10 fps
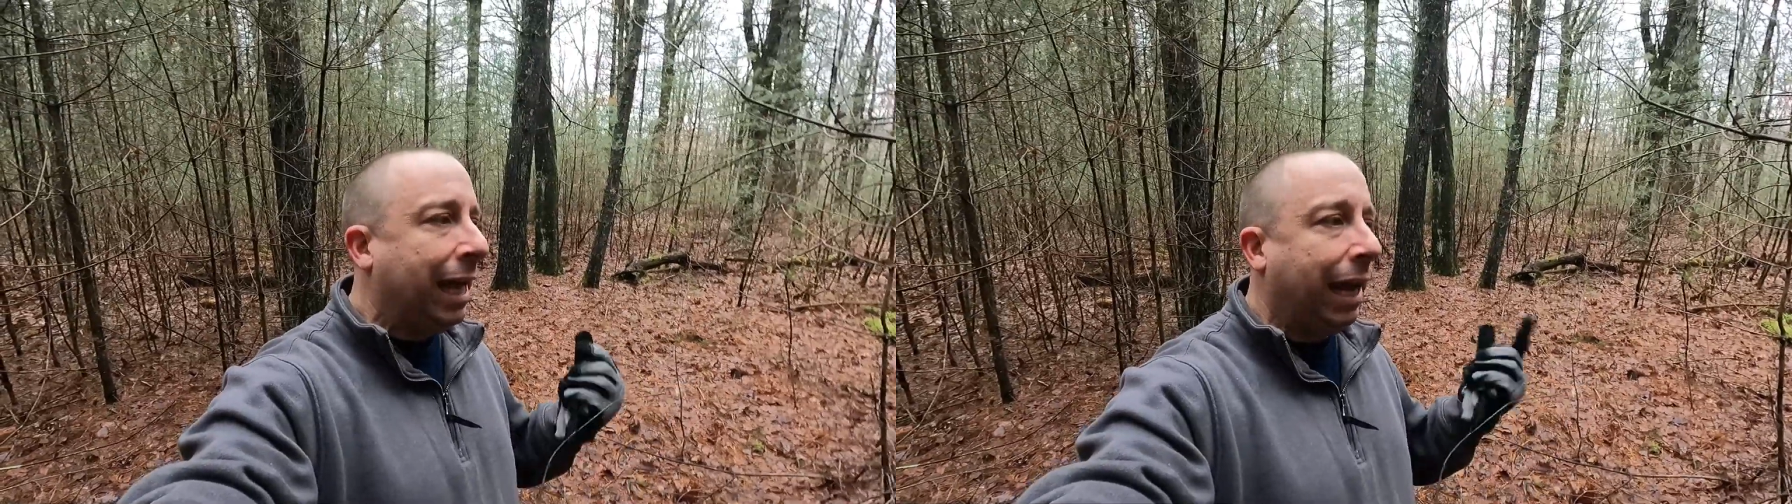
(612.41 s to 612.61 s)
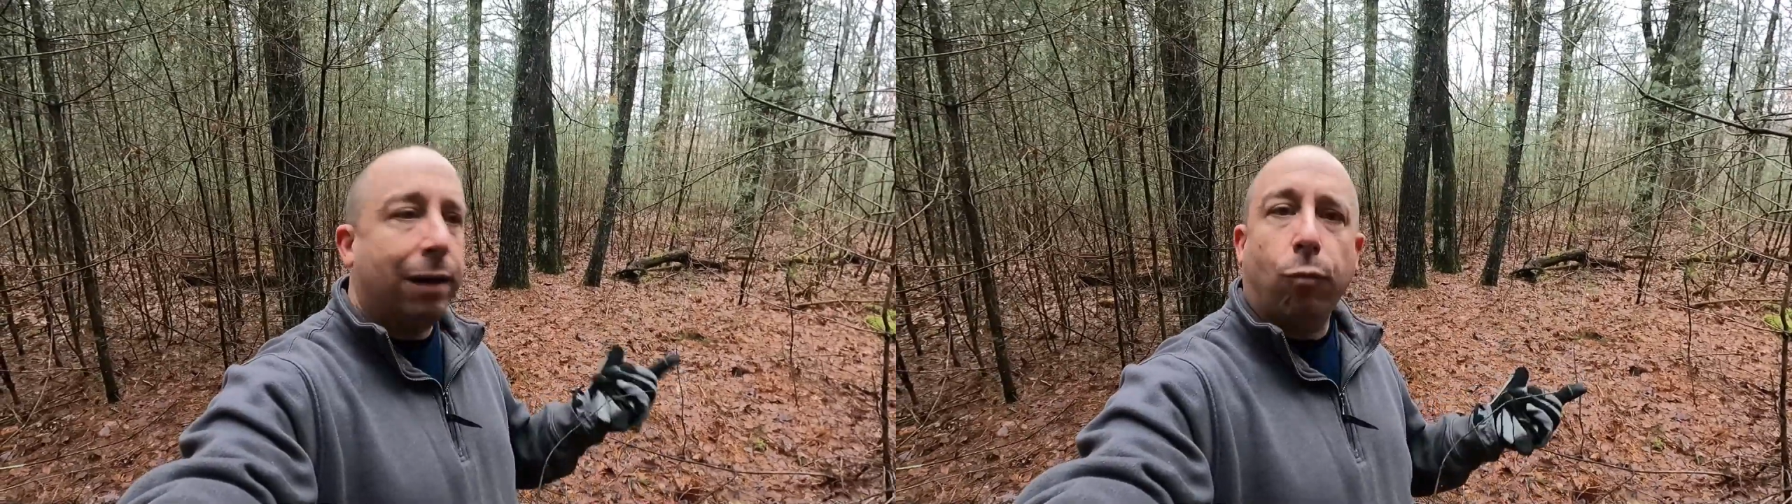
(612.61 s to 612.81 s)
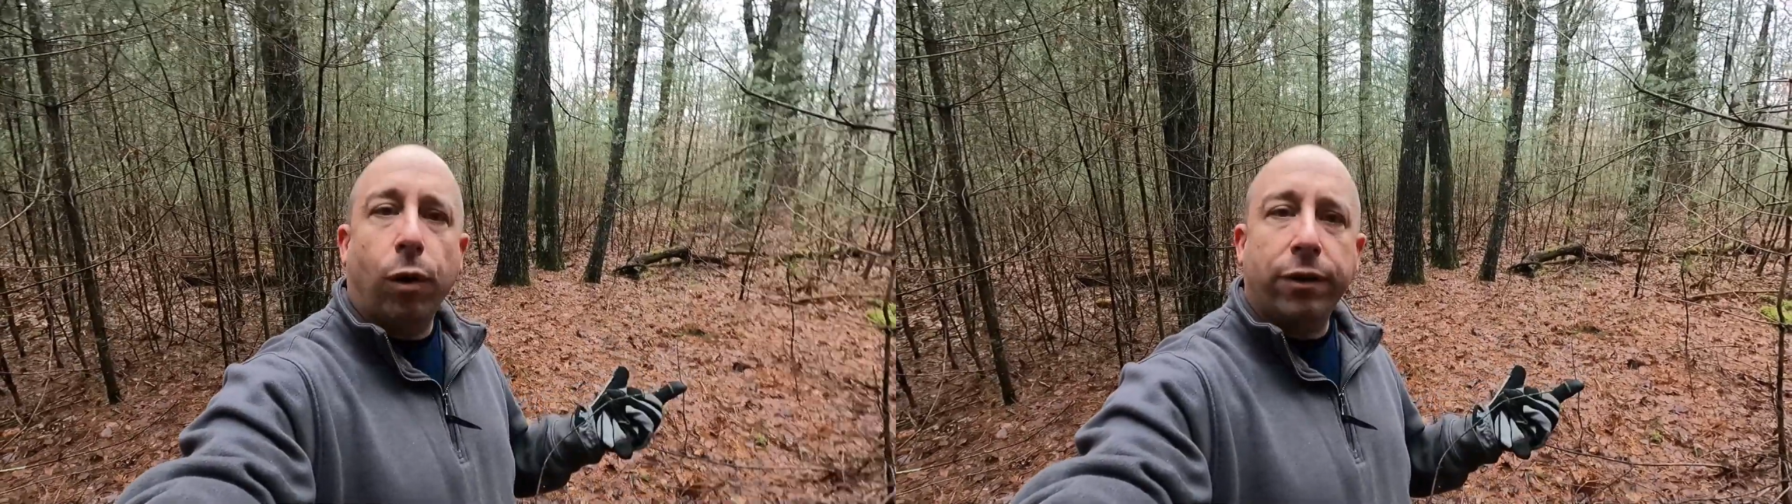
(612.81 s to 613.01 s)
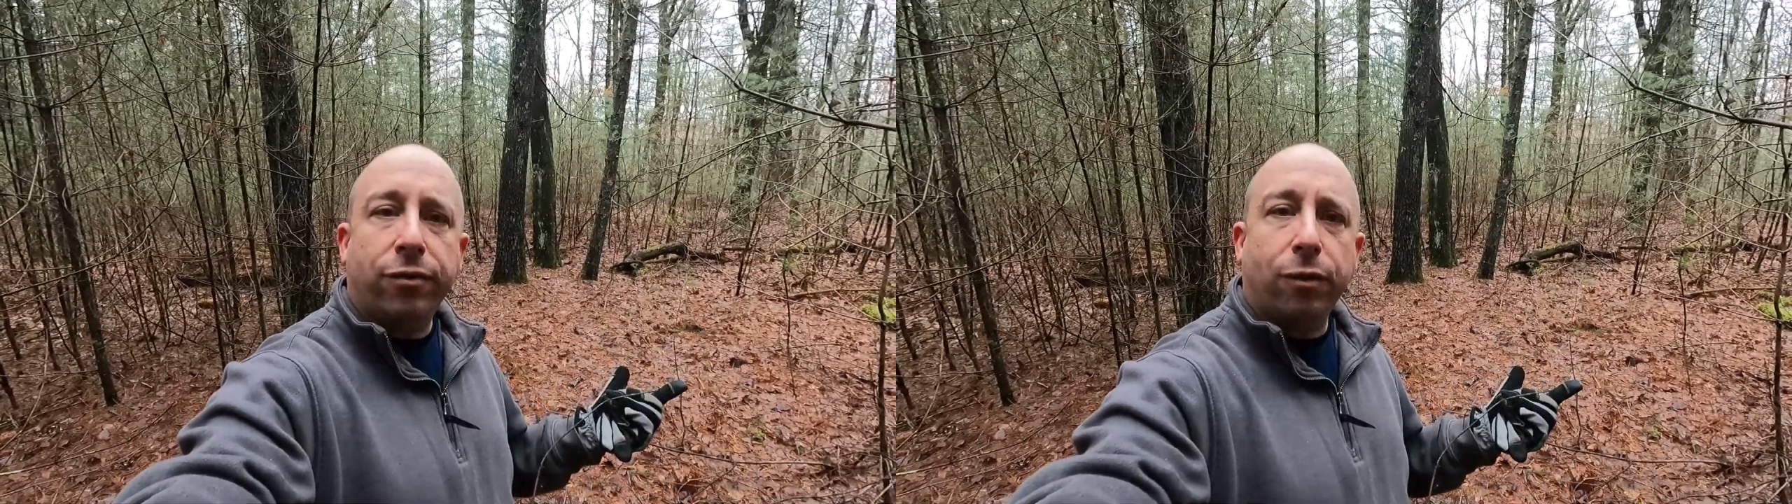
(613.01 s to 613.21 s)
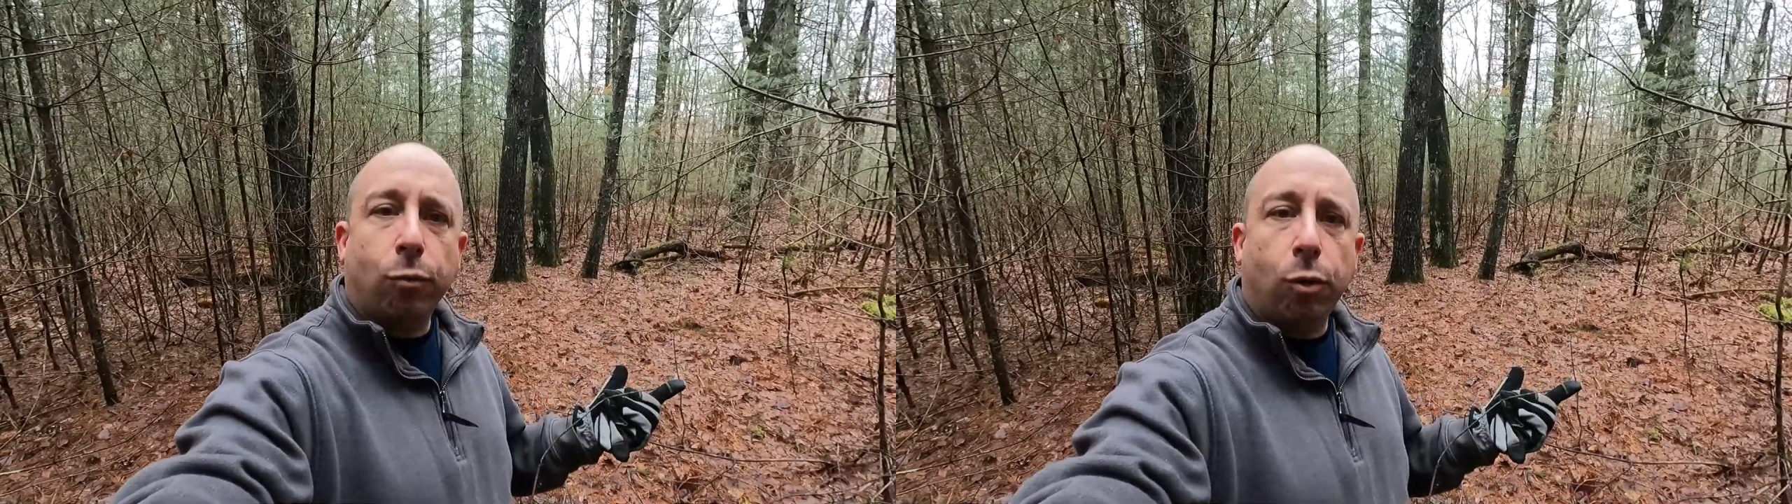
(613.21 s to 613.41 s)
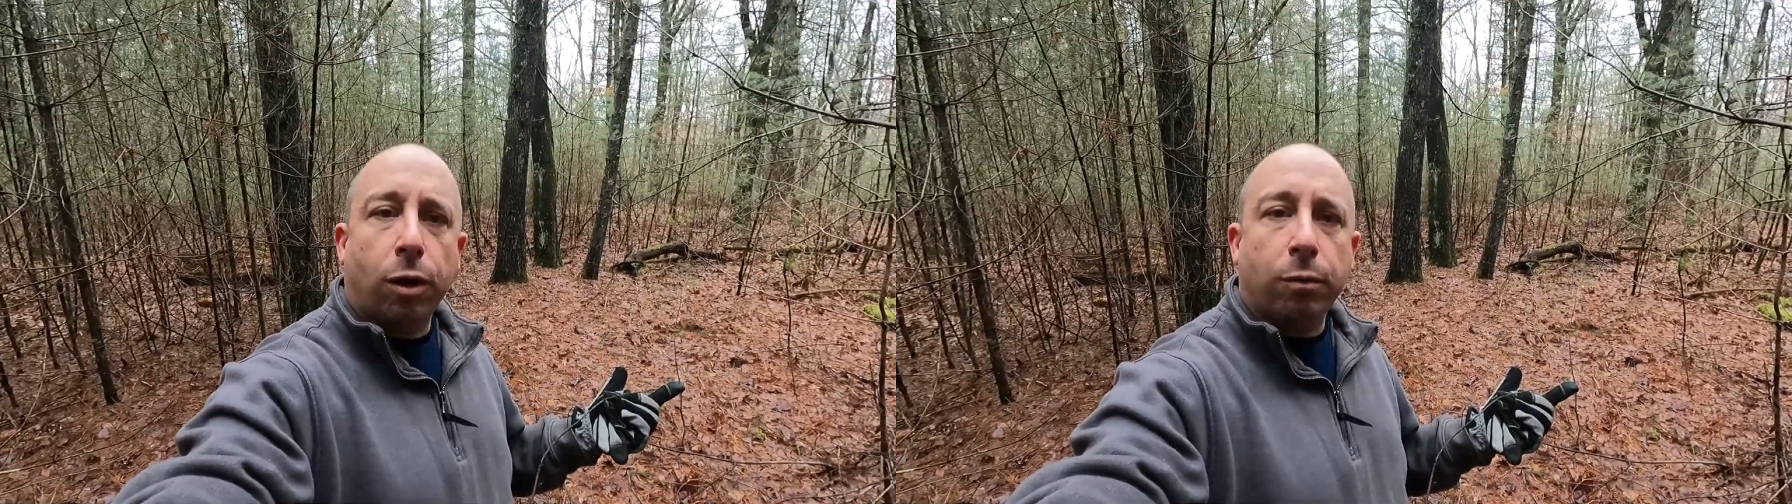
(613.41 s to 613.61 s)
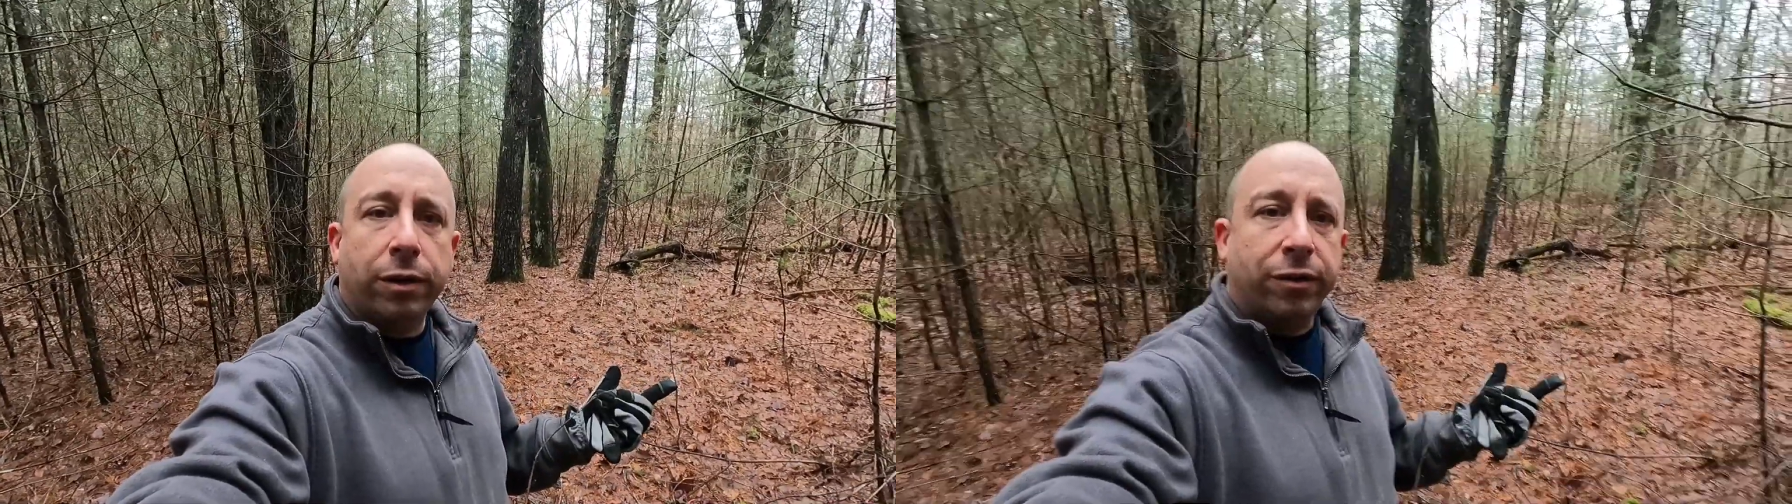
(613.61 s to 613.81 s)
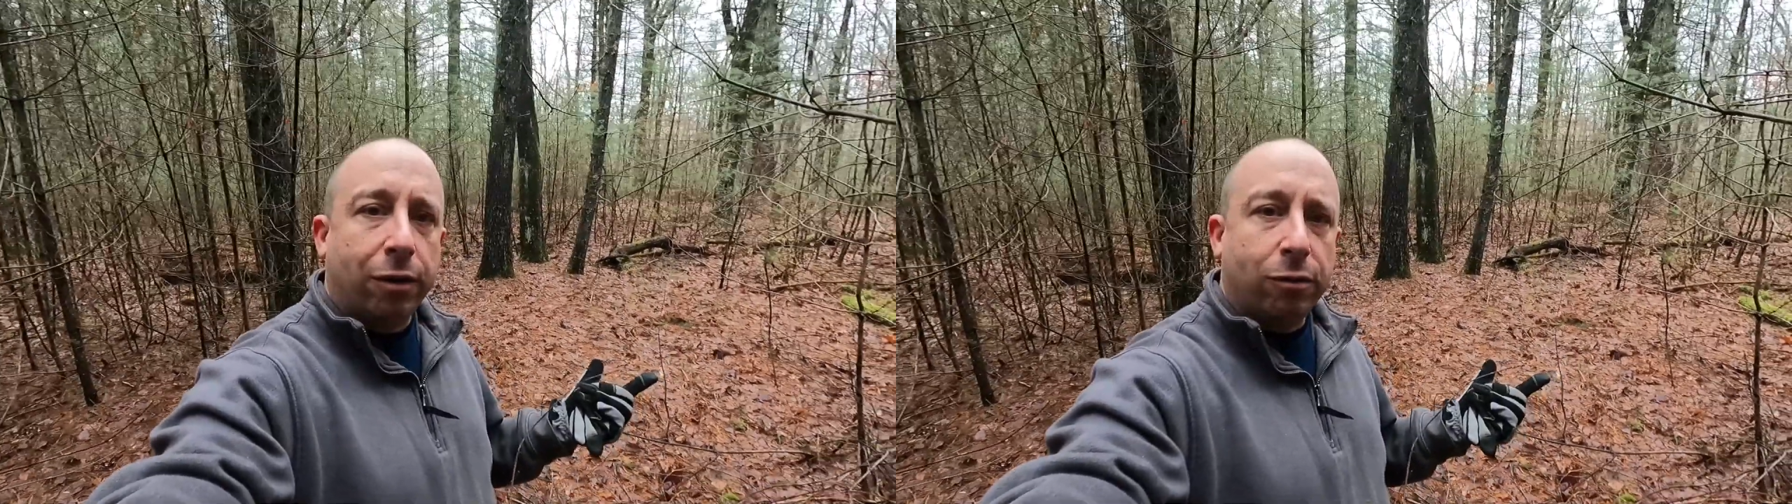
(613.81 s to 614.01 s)
And once the war
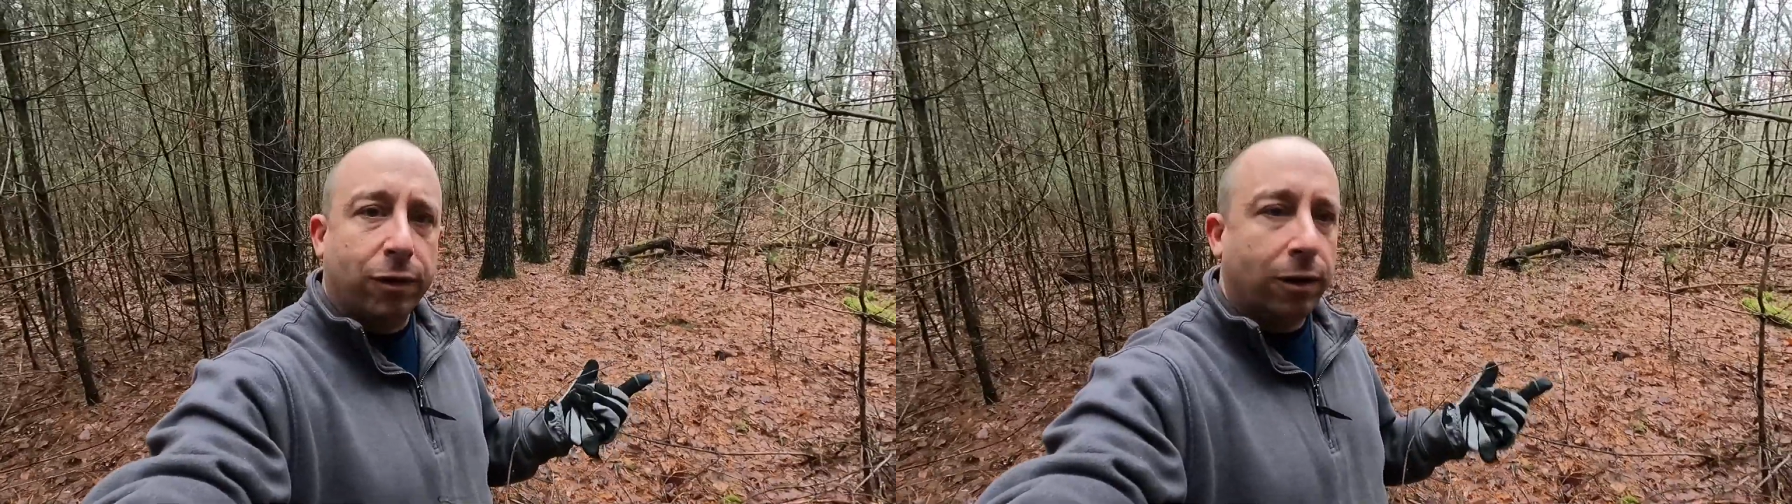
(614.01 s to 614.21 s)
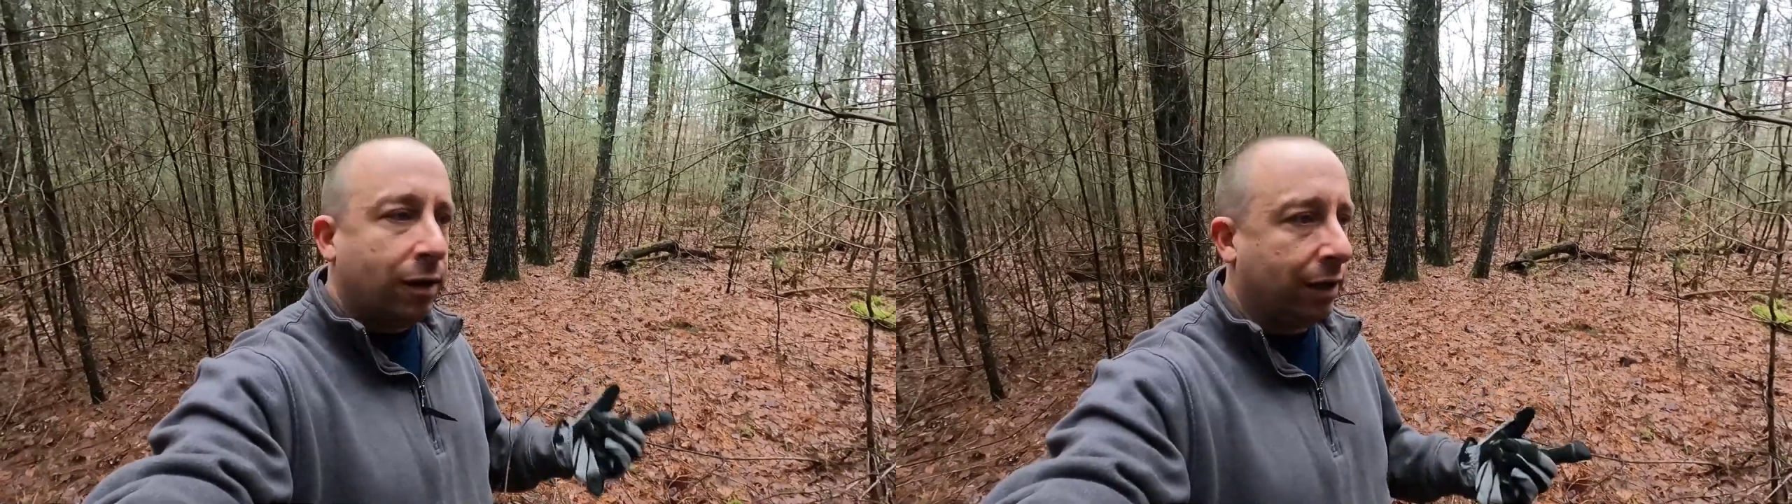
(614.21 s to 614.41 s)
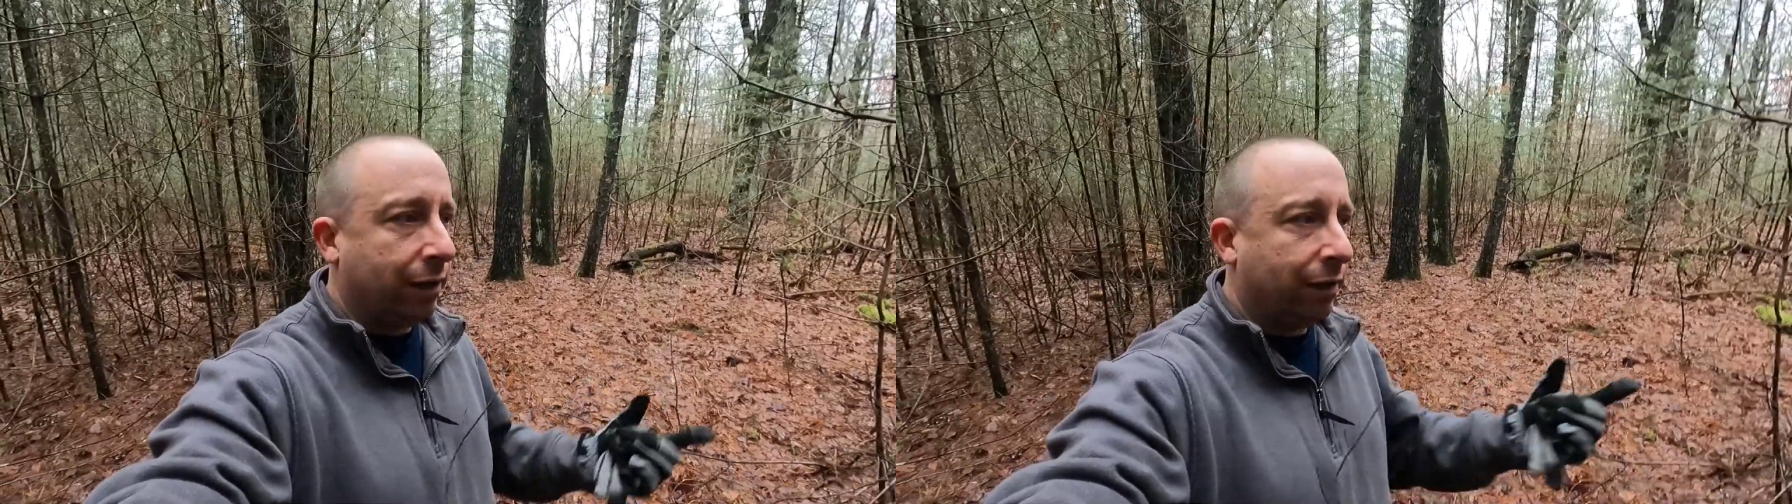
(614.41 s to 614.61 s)
was over,